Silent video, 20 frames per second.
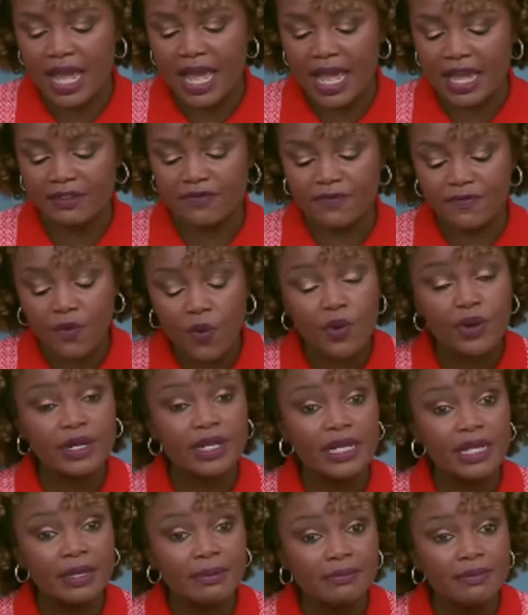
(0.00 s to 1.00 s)
and
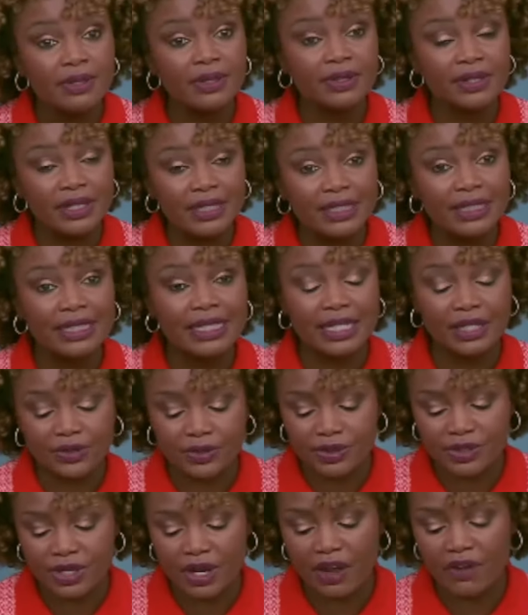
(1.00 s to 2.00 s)
40 million liters